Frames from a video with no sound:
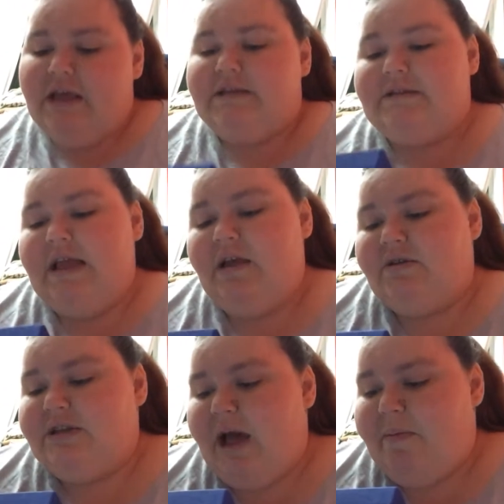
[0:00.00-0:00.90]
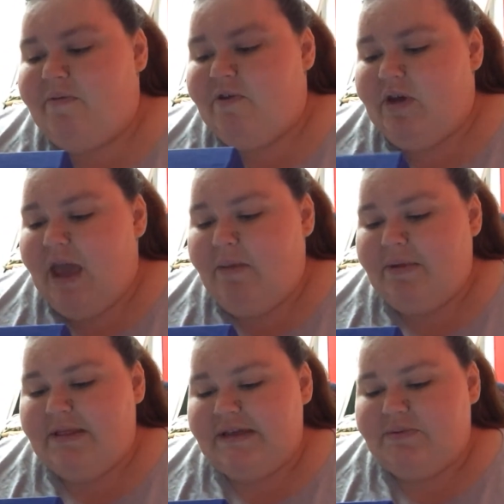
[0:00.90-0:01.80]
Stay on top of your game
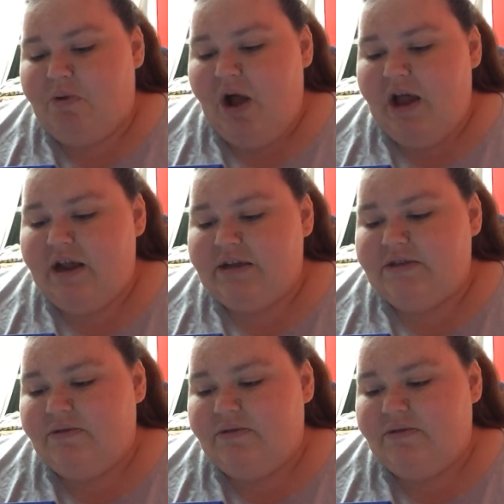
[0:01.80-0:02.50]
with these products.